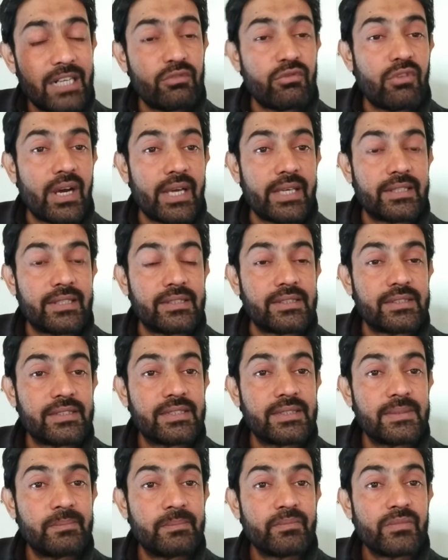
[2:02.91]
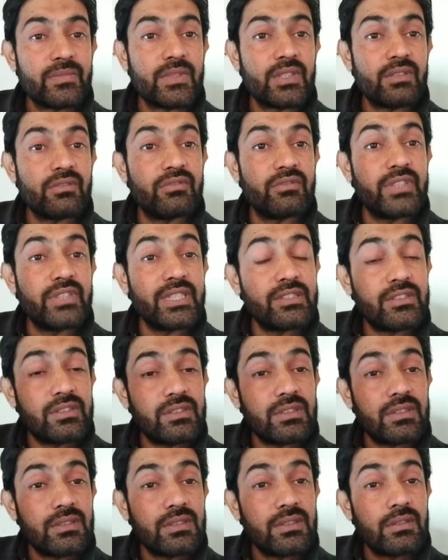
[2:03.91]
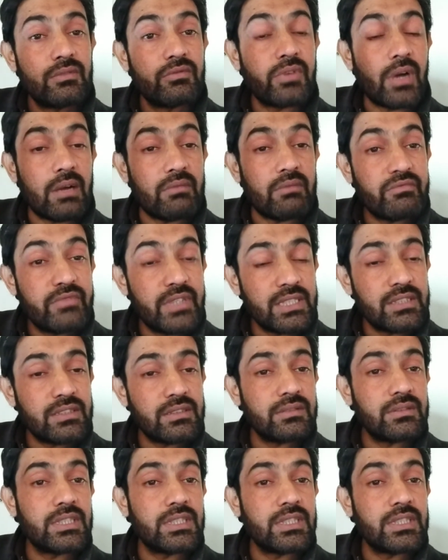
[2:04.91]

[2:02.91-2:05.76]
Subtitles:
virus, from which